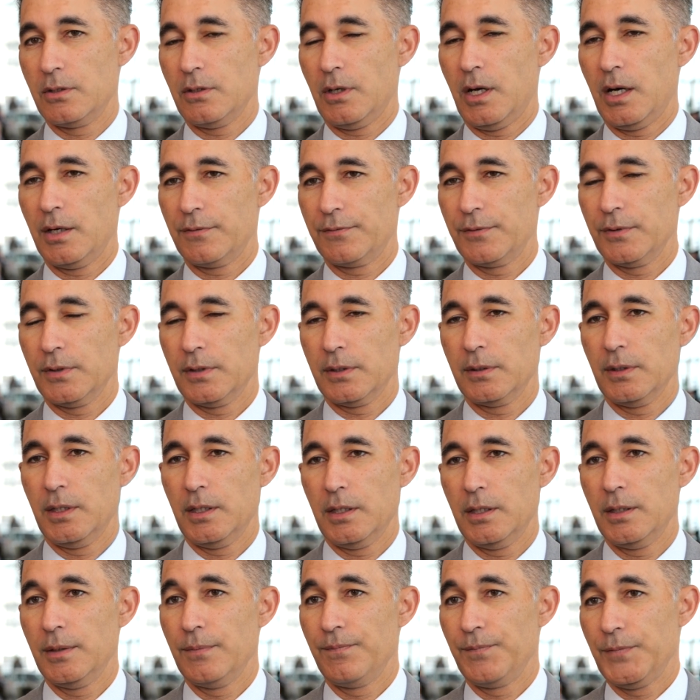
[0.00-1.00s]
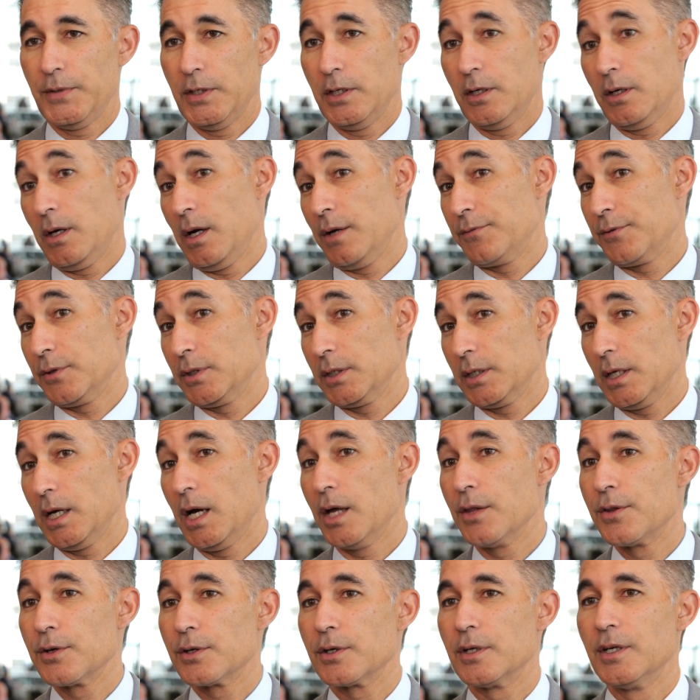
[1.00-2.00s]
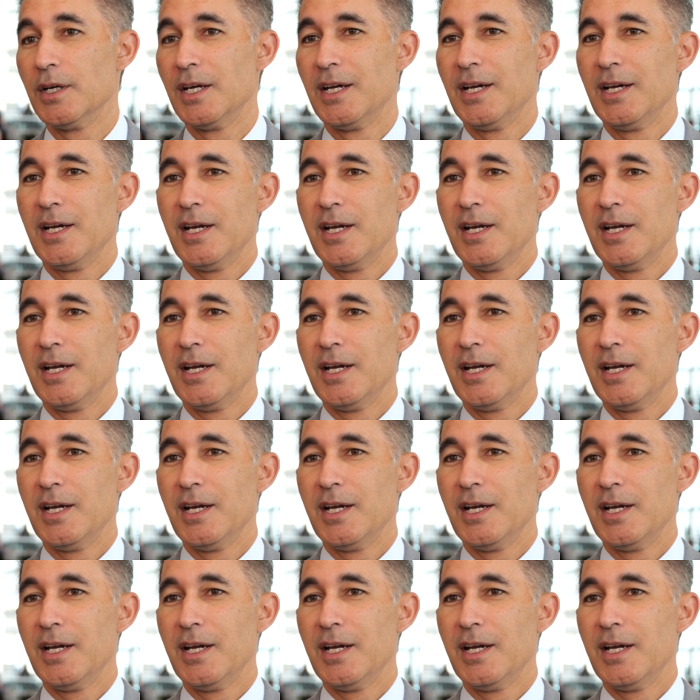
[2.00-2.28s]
to offer, uh, you know, offer other